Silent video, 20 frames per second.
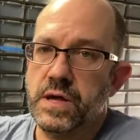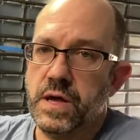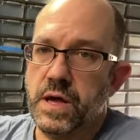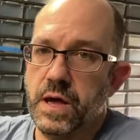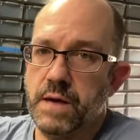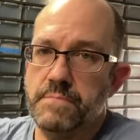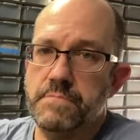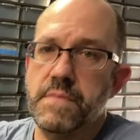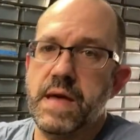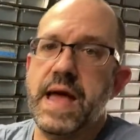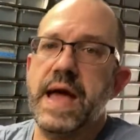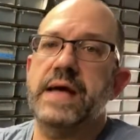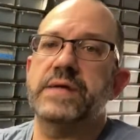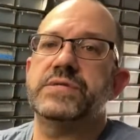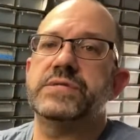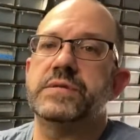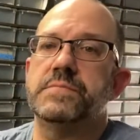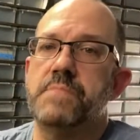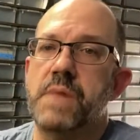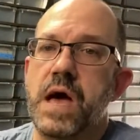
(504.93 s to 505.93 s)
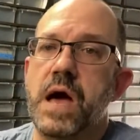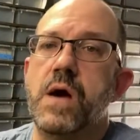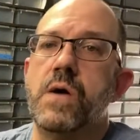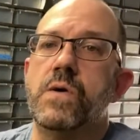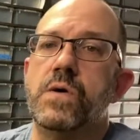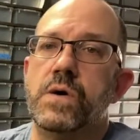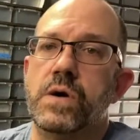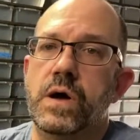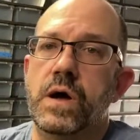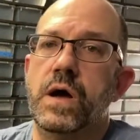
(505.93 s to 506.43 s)
a mass
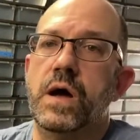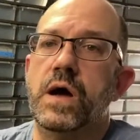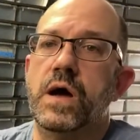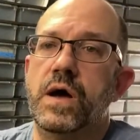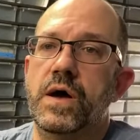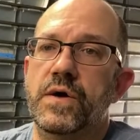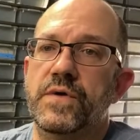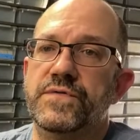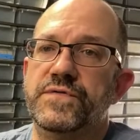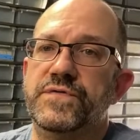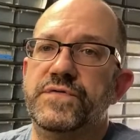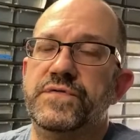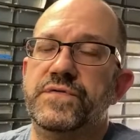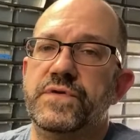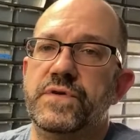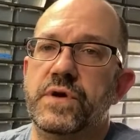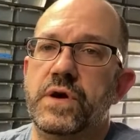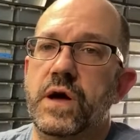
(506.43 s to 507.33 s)
amount of